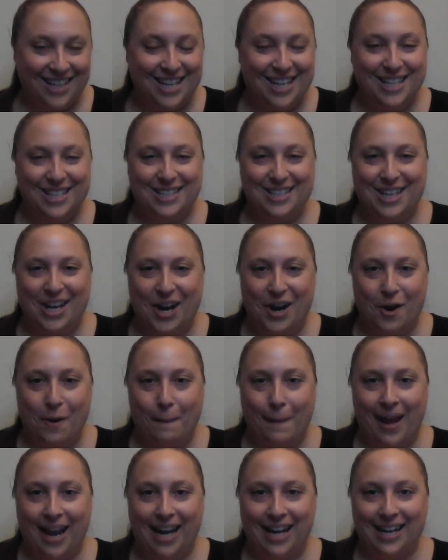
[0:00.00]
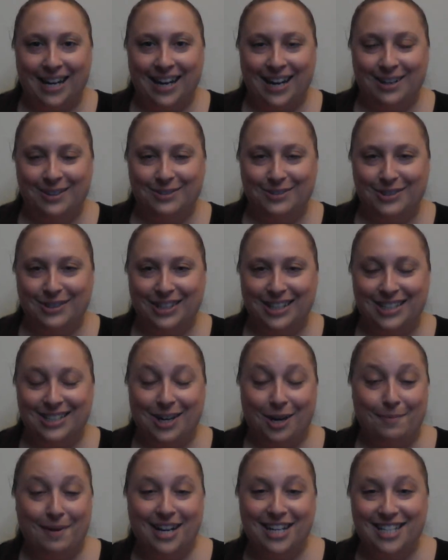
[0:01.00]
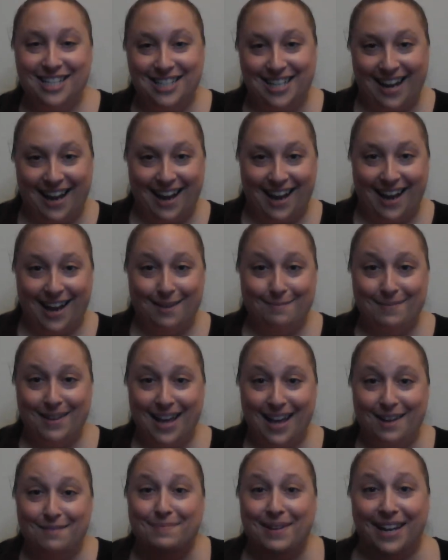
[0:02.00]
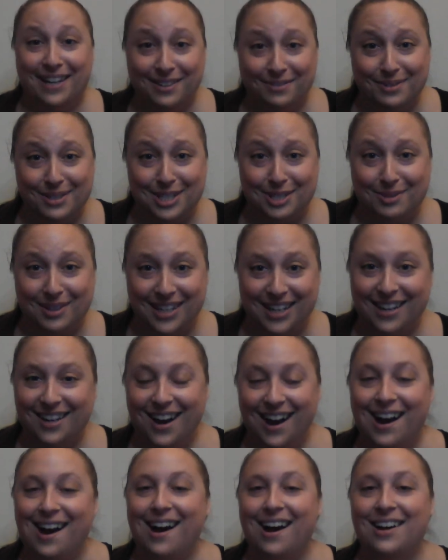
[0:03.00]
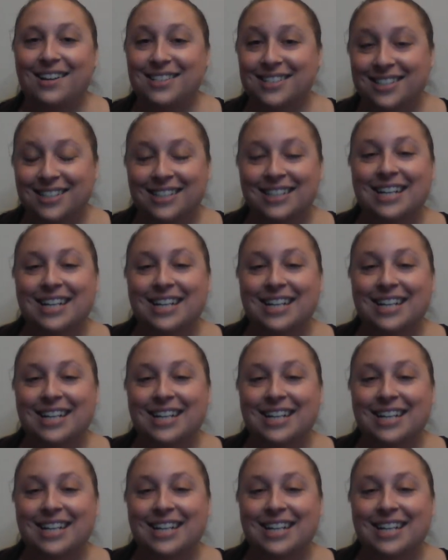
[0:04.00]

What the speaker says: So Peyton and Lucas are my jam. And Peyton was the one he called.